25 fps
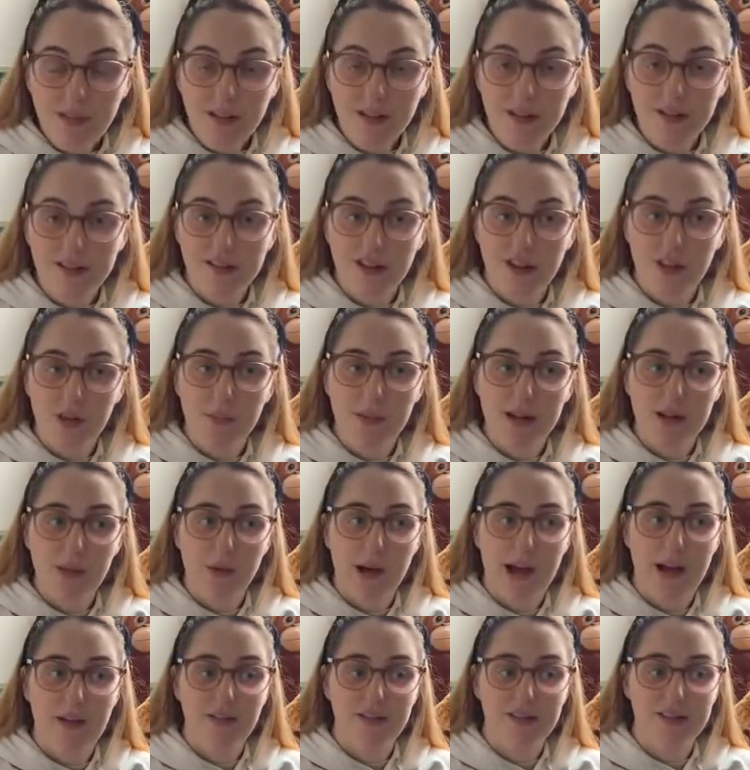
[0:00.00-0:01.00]
So the
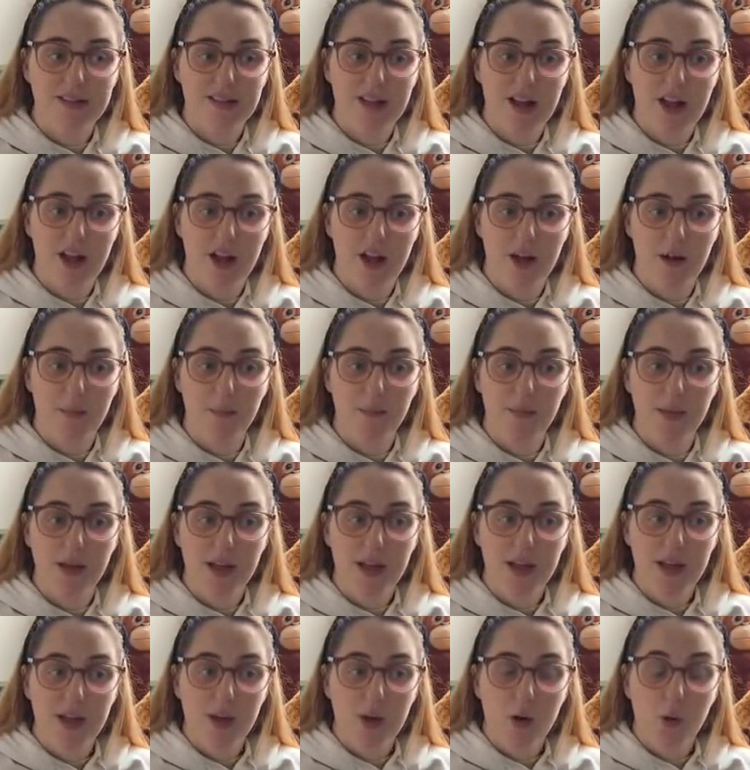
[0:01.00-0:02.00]
midwife
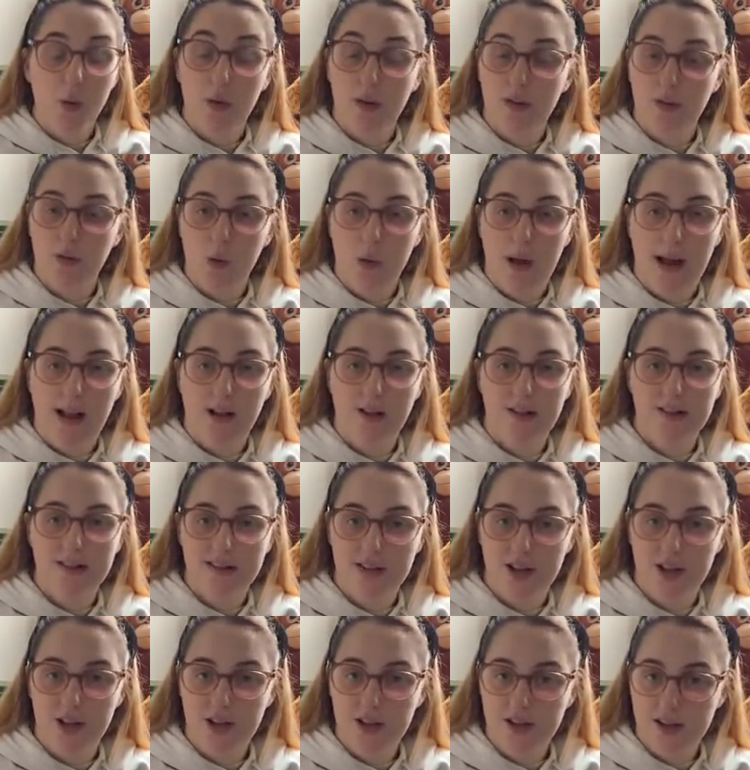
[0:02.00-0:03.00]
was quite
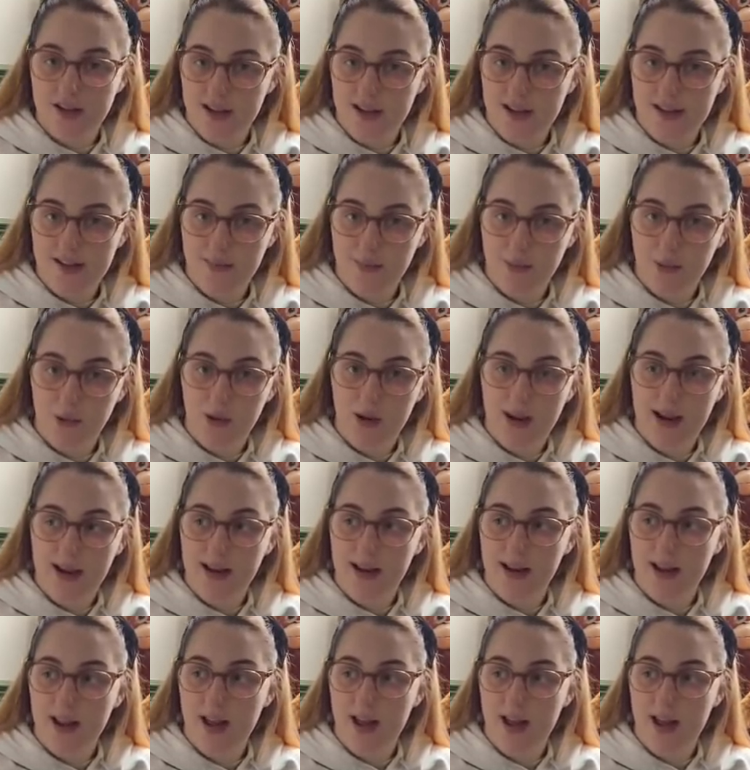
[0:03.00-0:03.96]
concerned at this point.